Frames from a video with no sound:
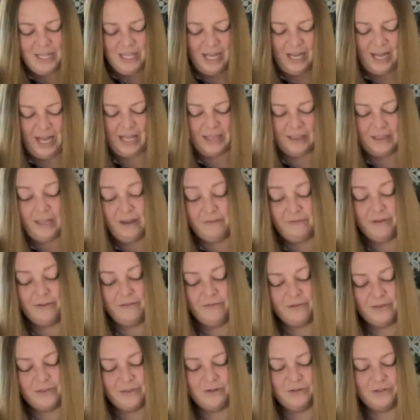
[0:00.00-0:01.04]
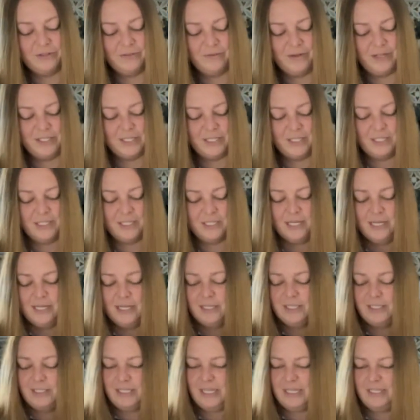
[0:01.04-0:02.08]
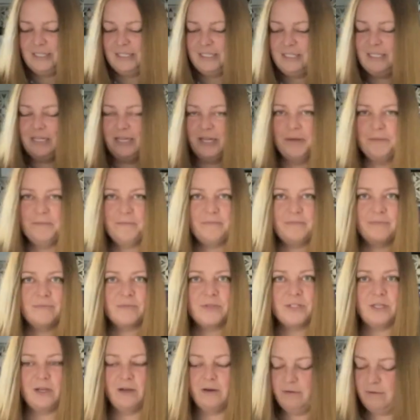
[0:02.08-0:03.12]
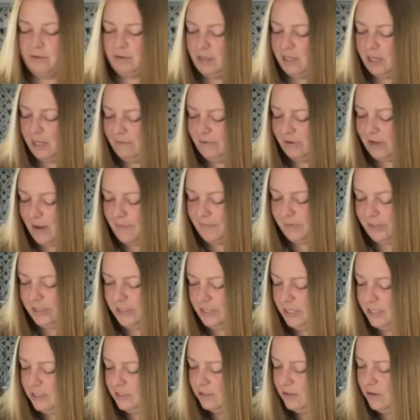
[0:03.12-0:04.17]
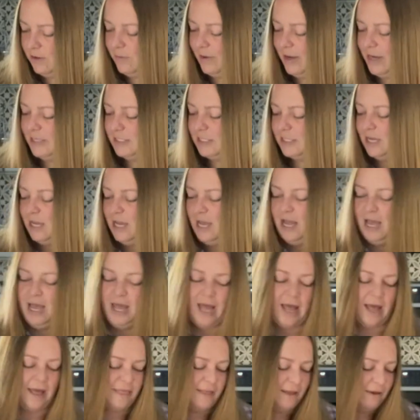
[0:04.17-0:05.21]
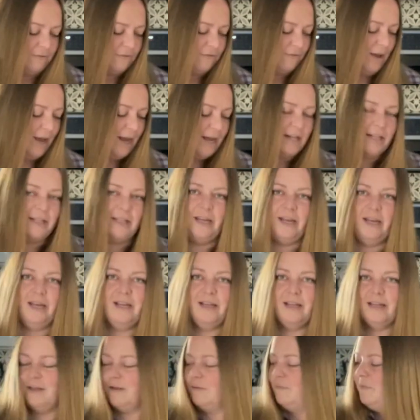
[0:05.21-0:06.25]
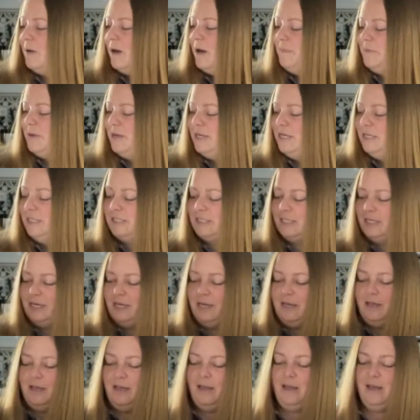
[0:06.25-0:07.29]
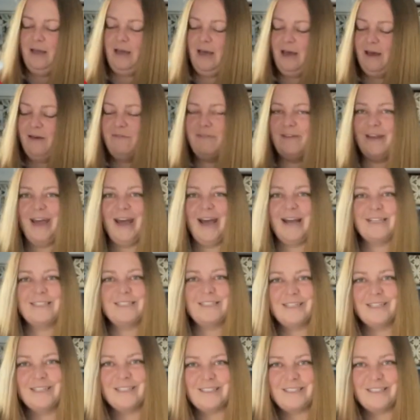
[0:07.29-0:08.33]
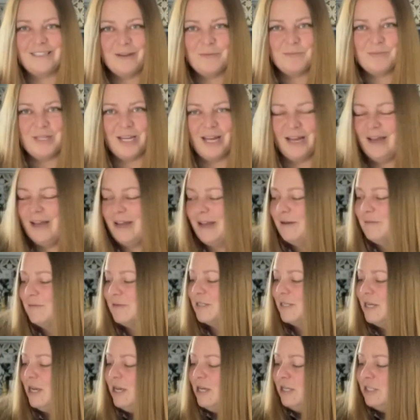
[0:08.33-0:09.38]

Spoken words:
I love it for those reasons. Stainless steel, so I have a couple of these always. And then finally, puppies have accidents sometimes.